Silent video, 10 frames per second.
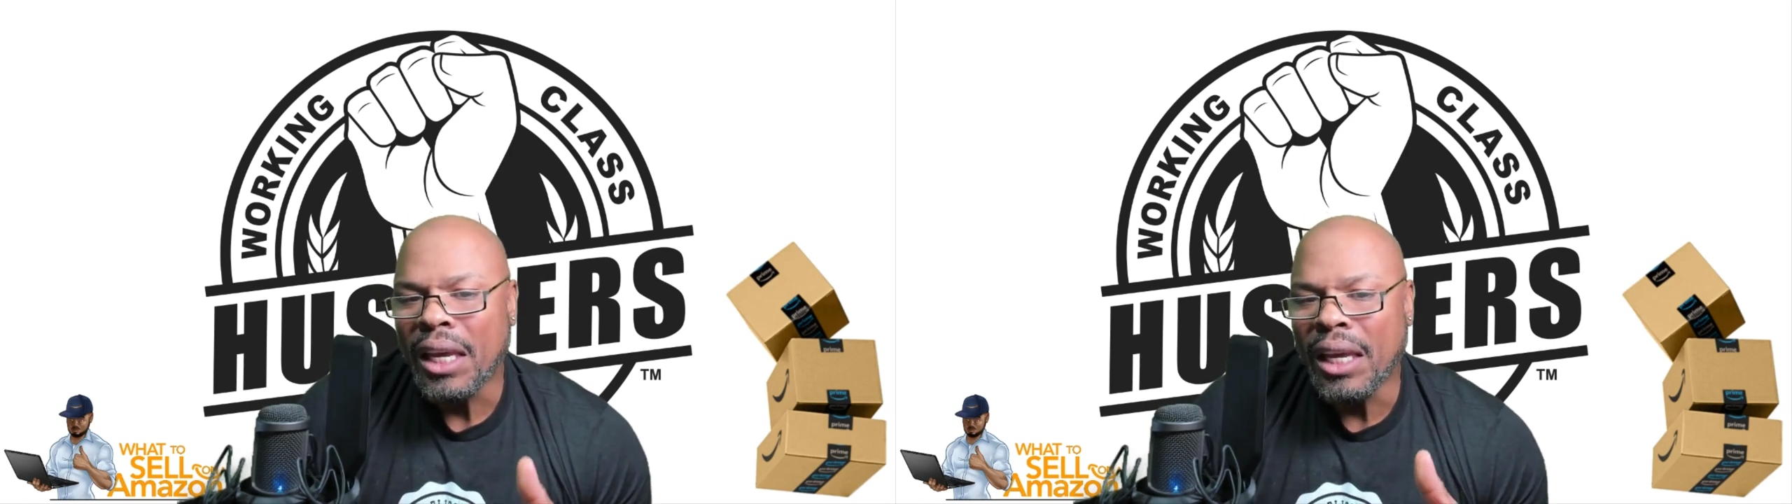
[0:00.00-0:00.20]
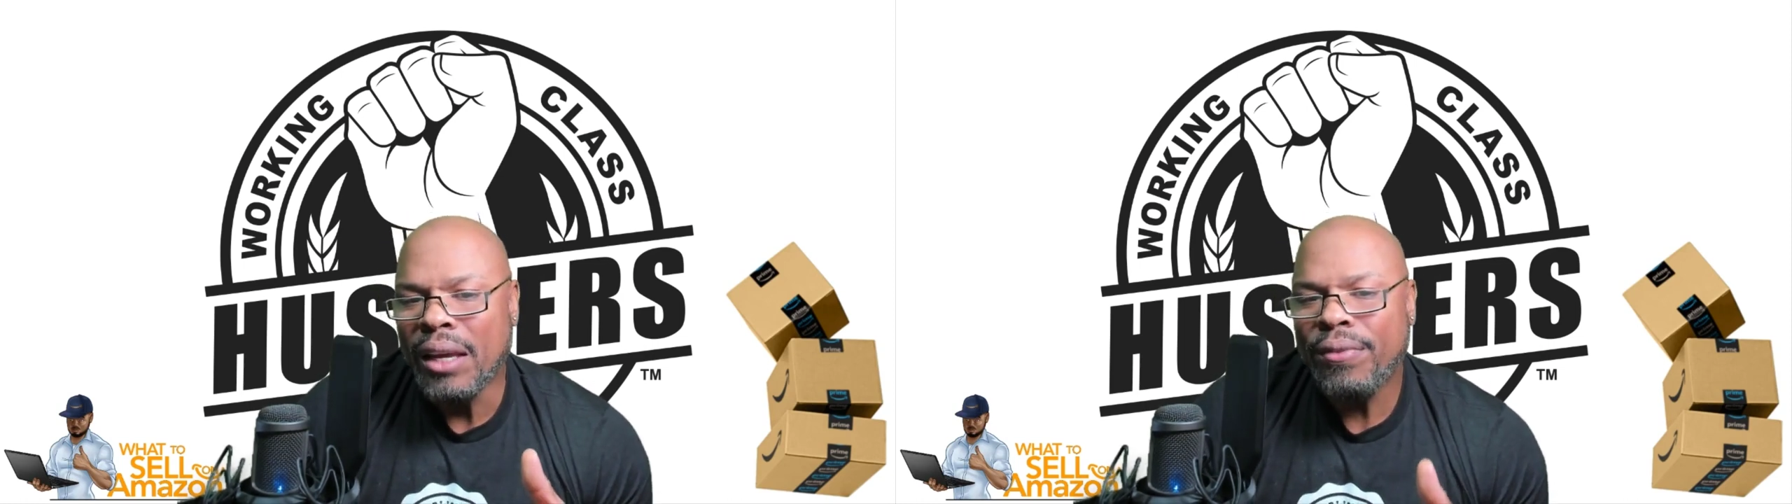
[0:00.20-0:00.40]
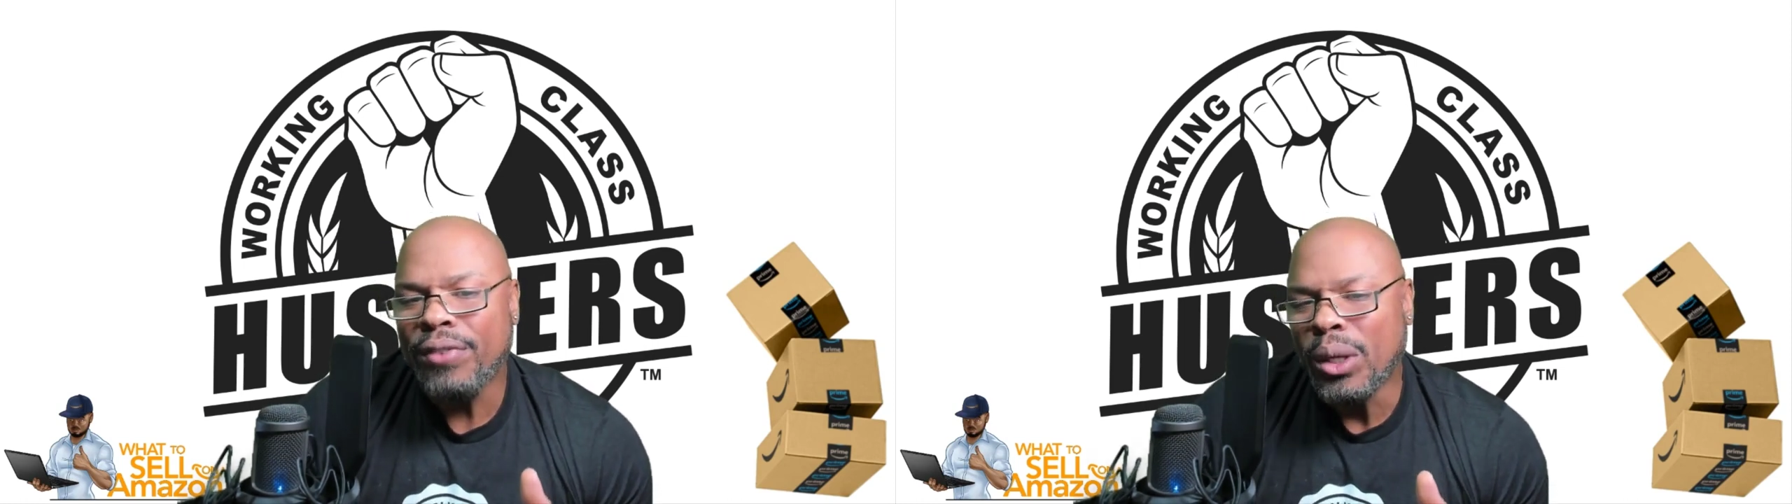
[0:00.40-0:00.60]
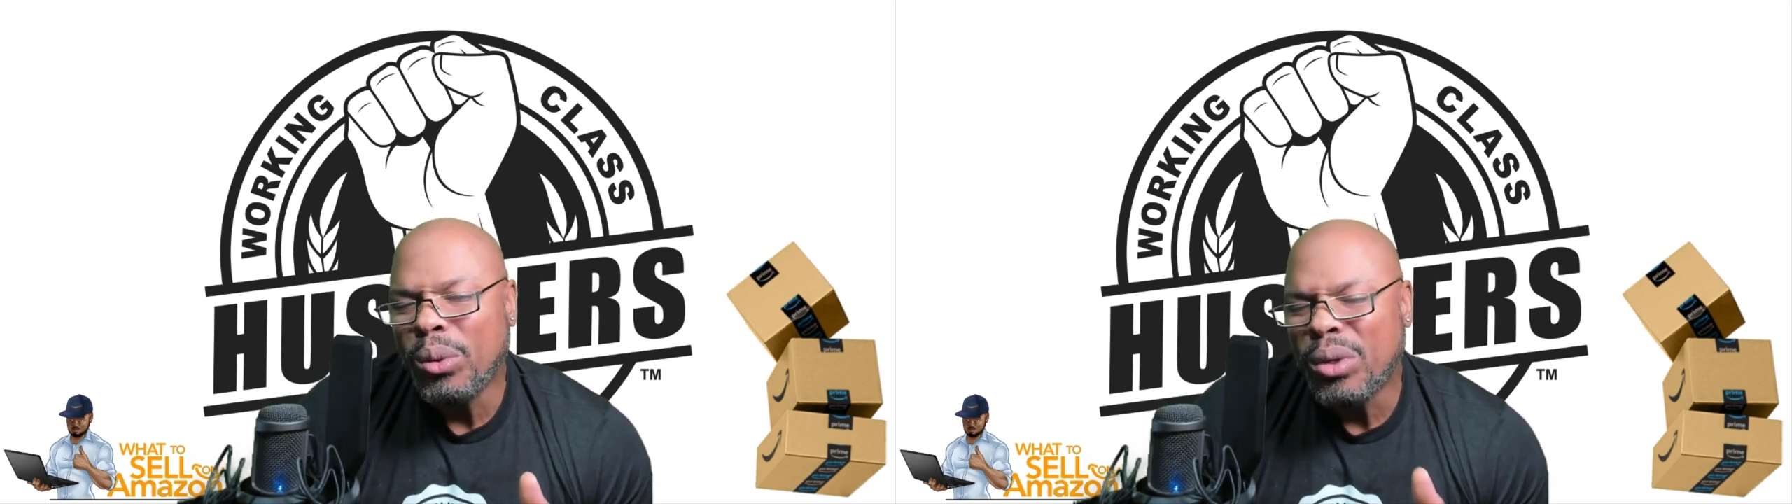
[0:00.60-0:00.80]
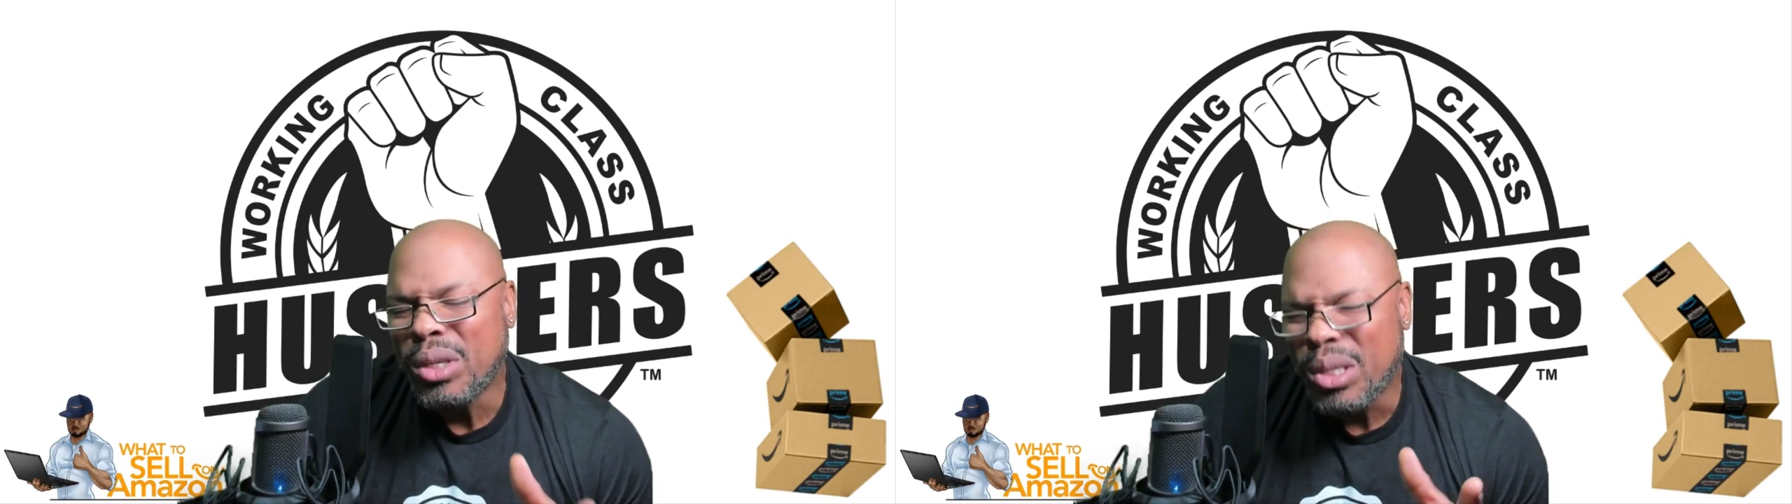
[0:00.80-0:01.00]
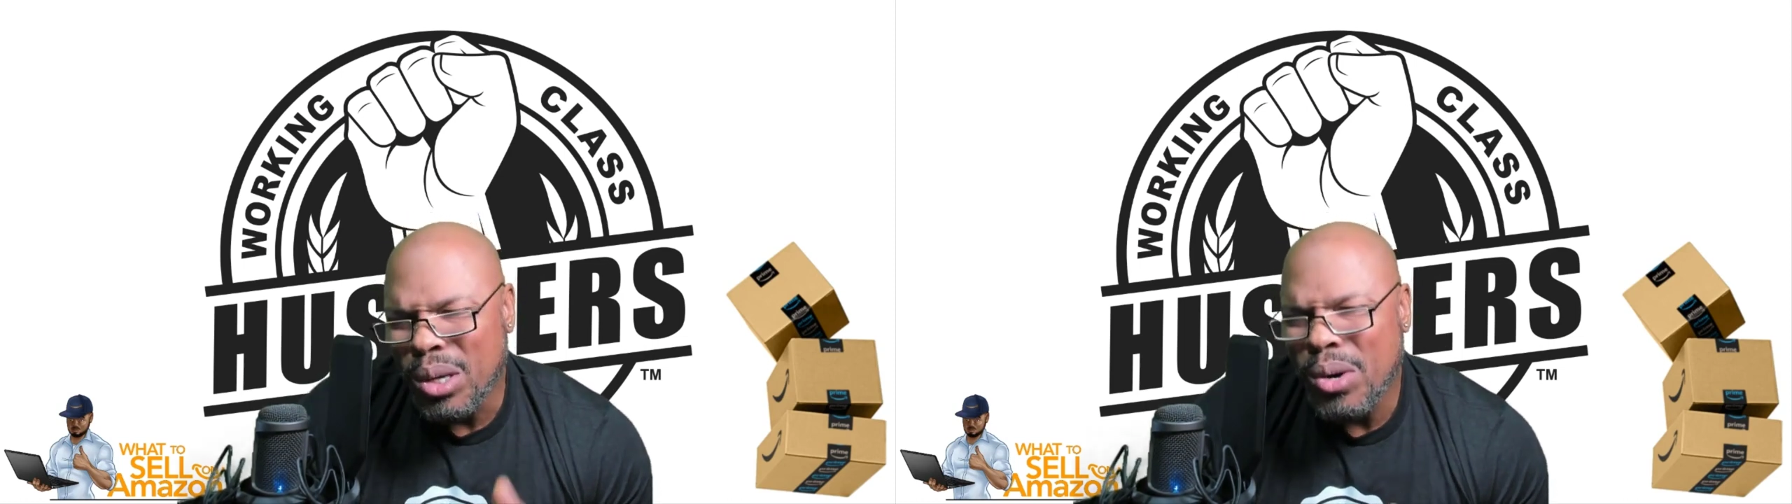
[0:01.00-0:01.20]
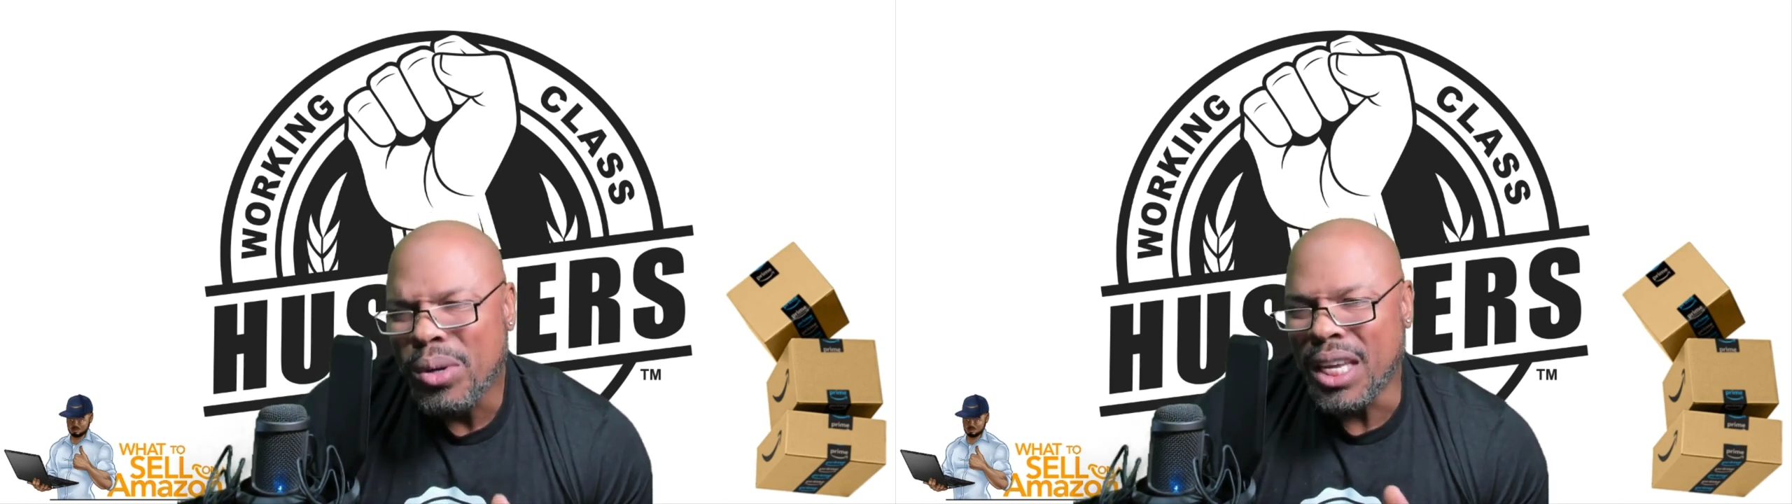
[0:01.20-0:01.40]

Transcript: If you do